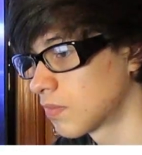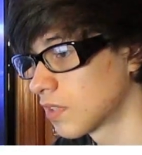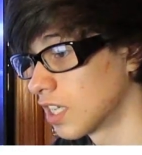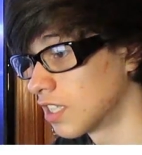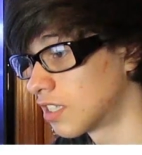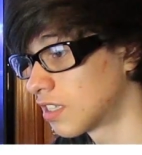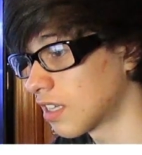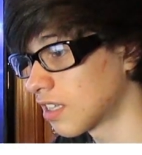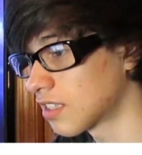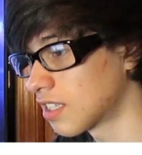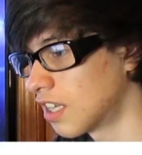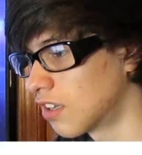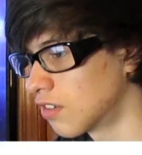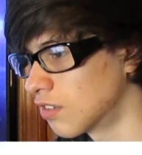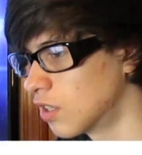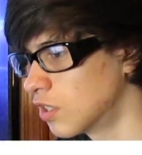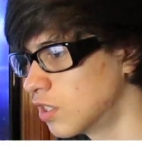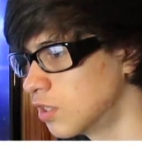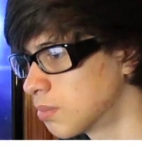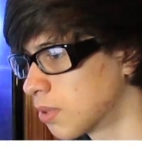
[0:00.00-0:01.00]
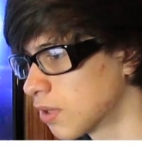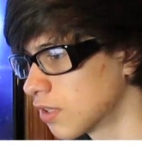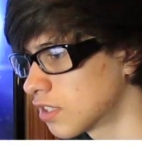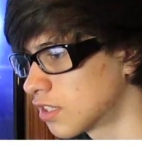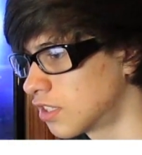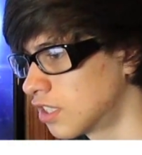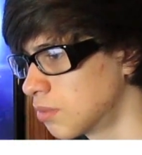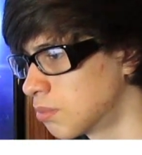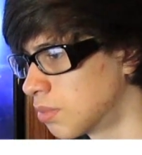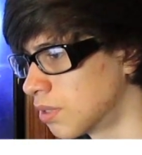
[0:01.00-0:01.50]
It sucks I don't know you
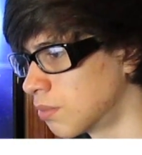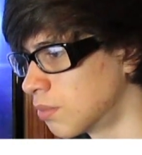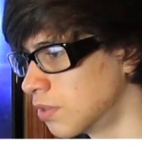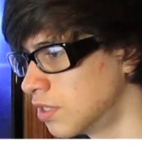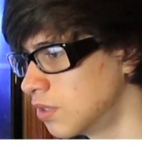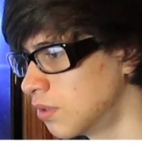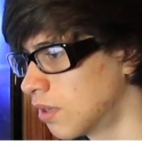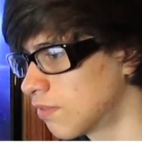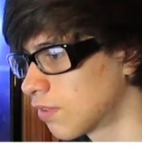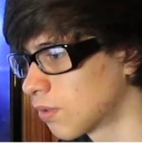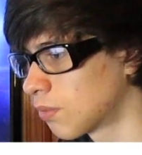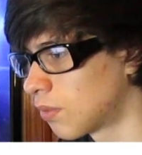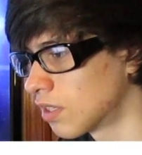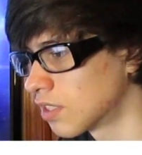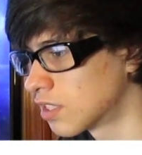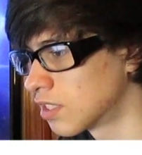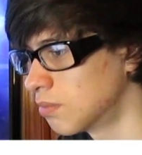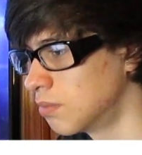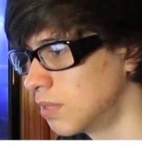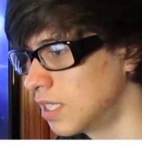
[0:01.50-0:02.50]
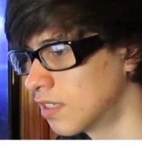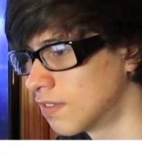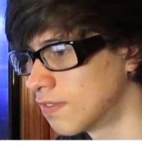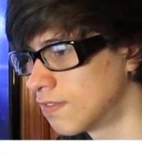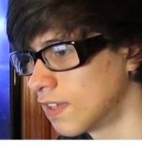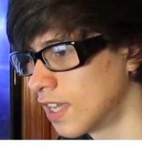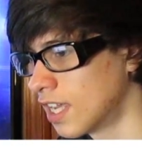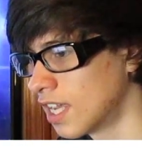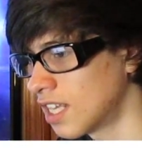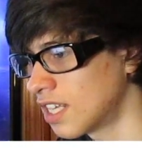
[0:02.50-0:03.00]
personally, but would you ever want to meet a
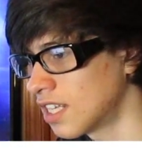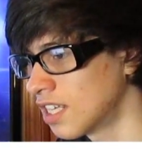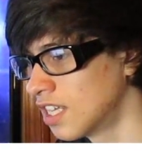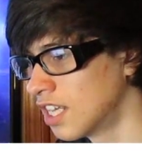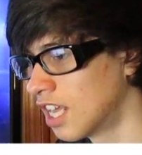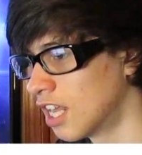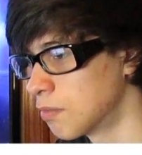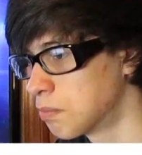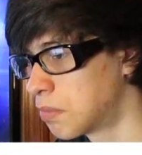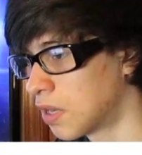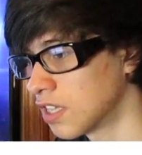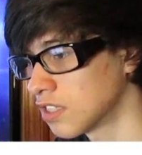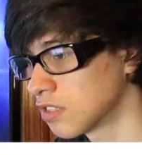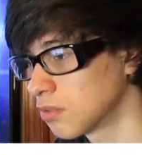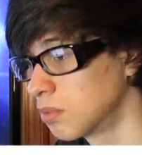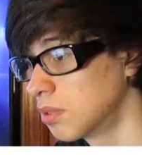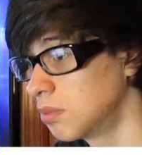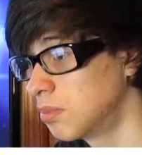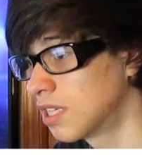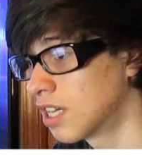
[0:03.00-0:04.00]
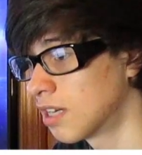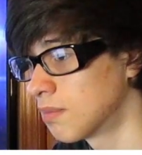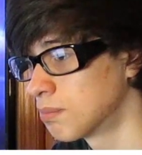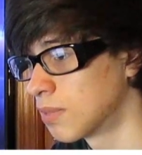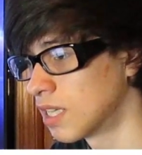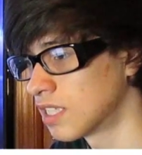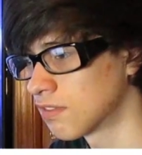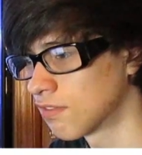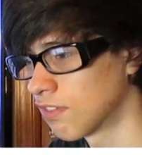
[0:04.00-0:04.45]
fan and possibly become best